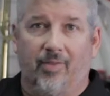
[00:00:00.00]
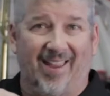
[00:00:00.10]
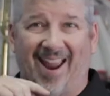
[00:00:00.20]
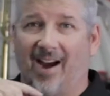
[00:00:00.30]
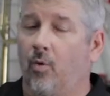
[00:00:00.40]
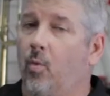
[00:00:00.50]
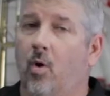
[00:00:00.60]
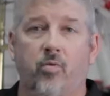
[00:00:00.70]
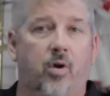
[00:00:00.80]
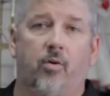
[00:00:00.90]
the air
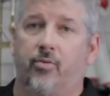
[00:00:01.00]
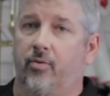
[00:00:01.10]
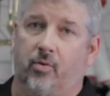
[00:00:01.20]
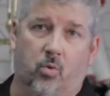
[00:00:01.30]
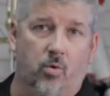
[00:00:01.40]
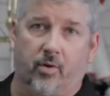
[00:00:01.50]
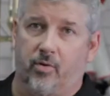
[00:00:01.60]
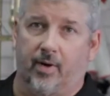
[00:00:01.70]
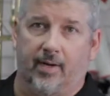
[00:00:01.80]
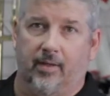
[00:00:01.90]
won't go through the horn
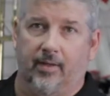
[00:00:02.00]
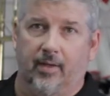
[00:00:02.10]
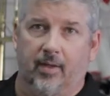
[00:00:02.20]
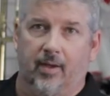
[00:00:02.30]
correctly.